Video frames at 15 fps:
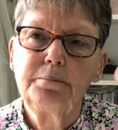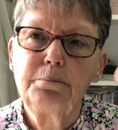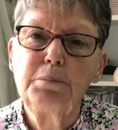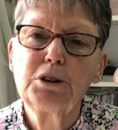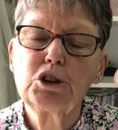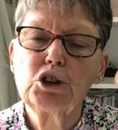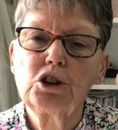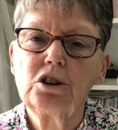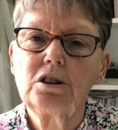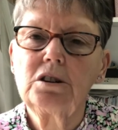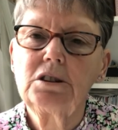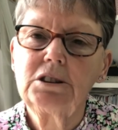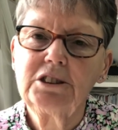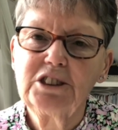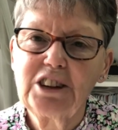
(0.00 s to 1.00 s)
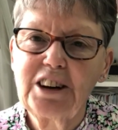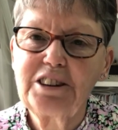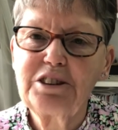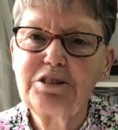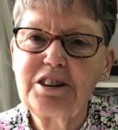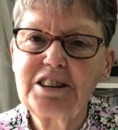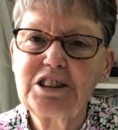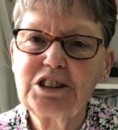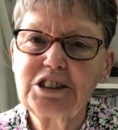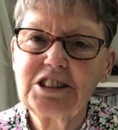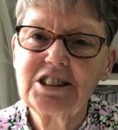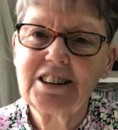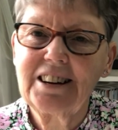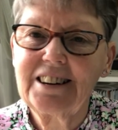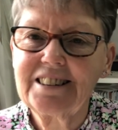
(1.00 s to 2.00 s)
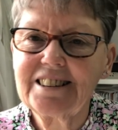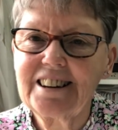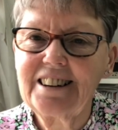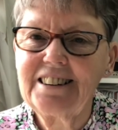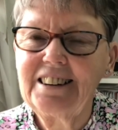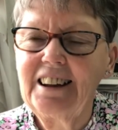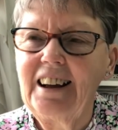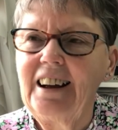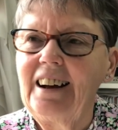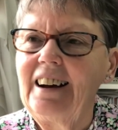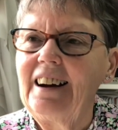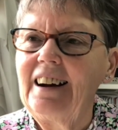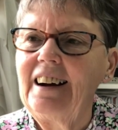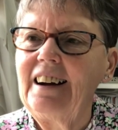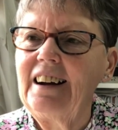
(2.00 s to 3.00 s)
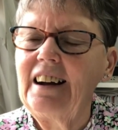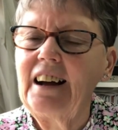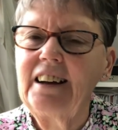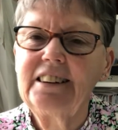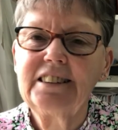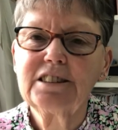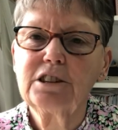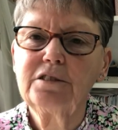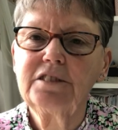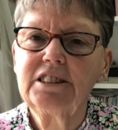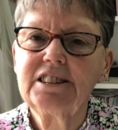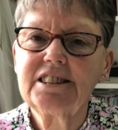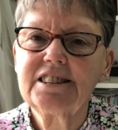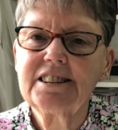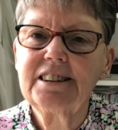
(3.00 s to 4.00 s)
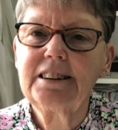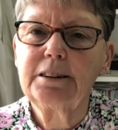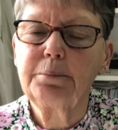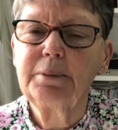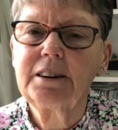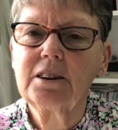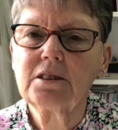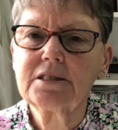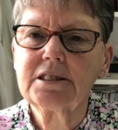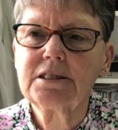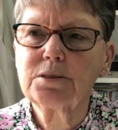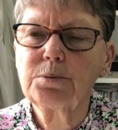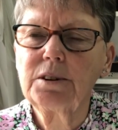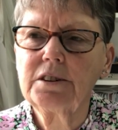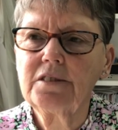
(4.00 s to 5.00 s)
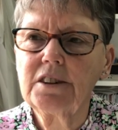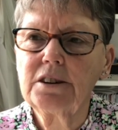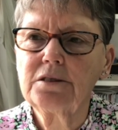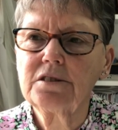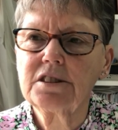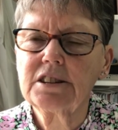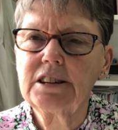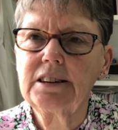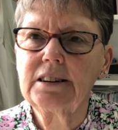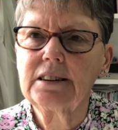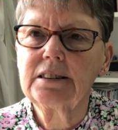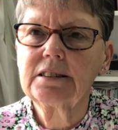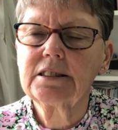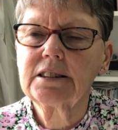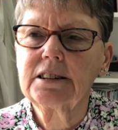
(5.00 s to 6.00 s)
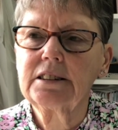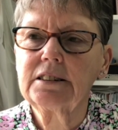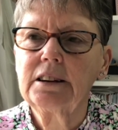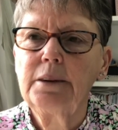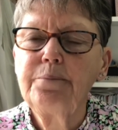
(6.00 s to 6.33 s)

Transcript: mature generation, shall I say, and it's lovely to see, because it's one of those things that